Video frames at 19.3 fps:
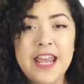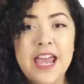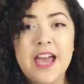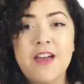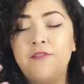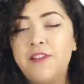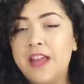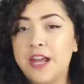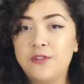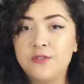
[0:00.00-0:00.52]
I
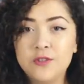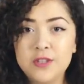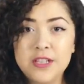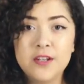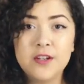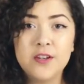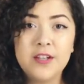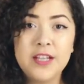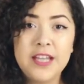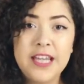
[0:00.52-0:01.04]
have naturally
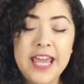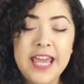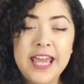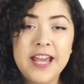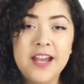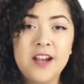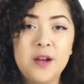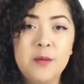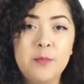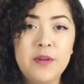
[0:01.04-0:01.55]
curly
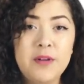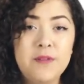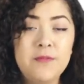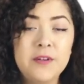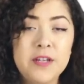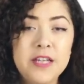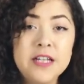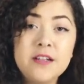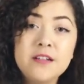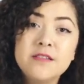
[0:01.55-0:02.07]
hair, but
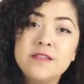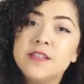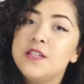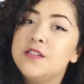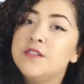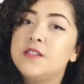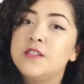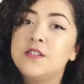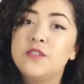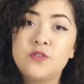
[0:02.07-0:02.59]
for years I
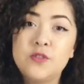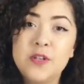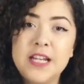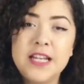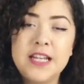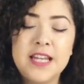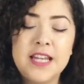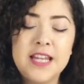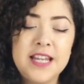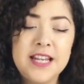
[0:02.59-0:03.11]
used to
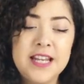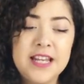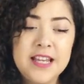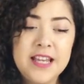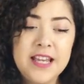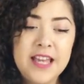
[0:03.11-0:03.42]
straighten it